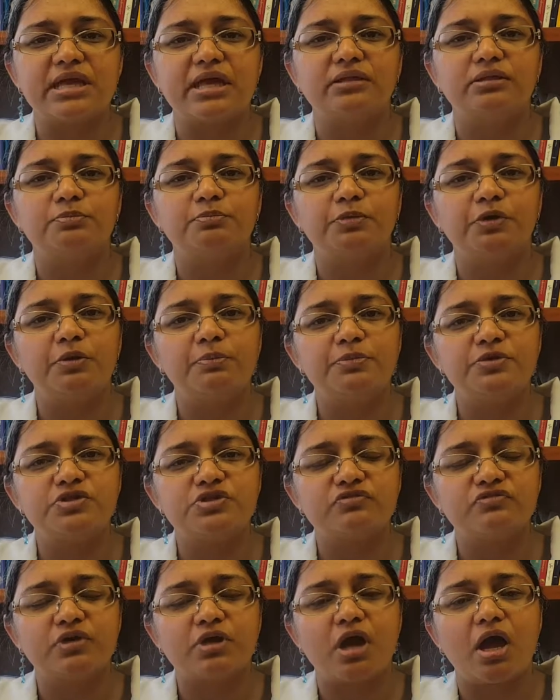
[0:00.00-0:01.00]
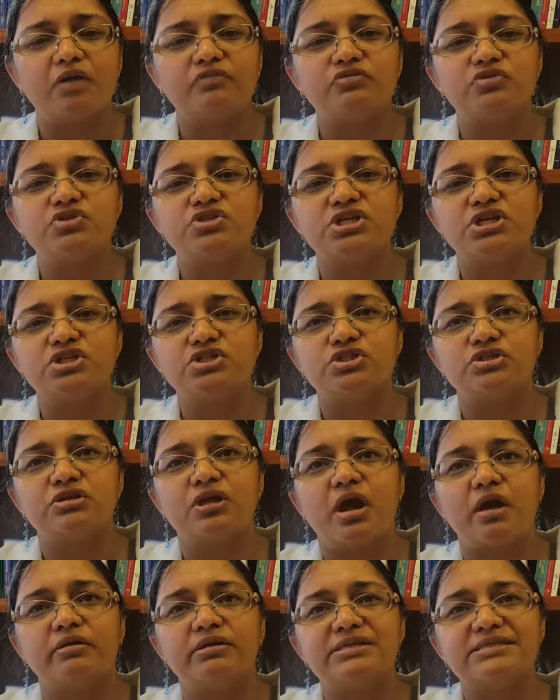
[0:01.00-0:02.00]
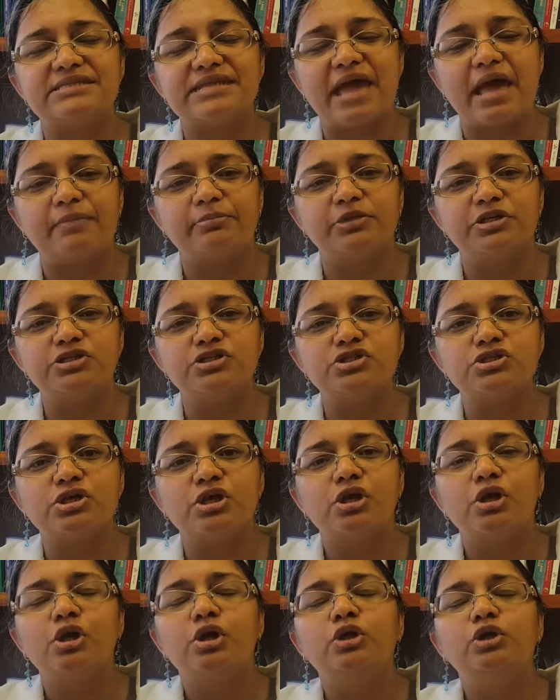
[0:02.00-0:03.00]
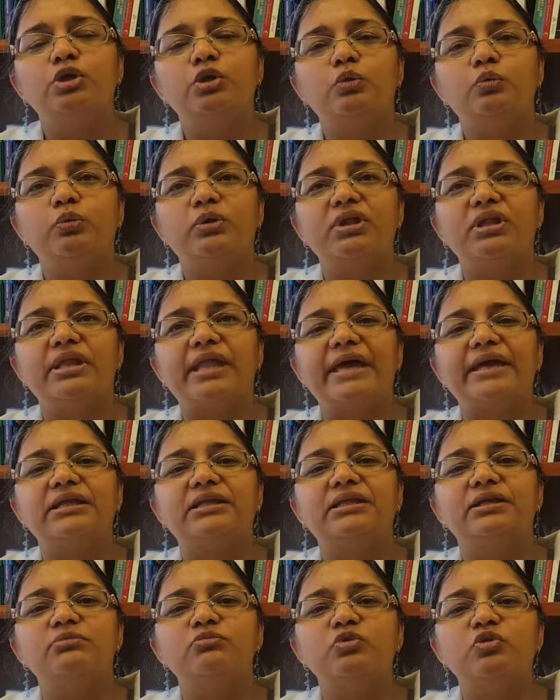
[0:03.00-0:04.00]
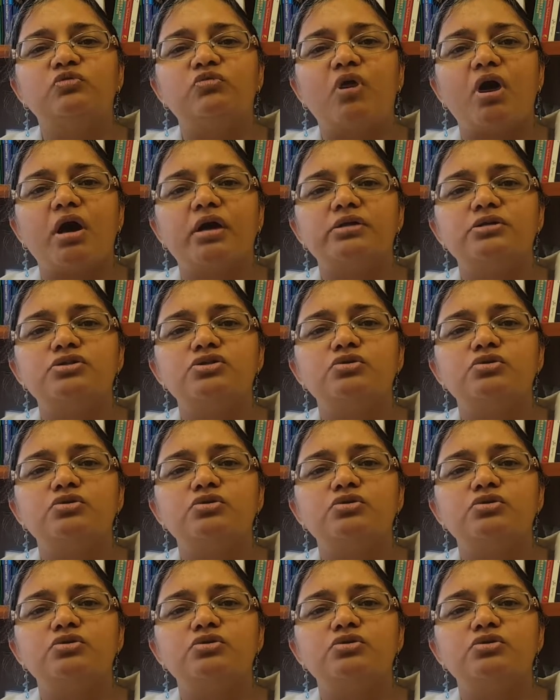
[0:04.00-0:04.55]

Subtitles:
and the purpose of the conversation are established, you will likely move on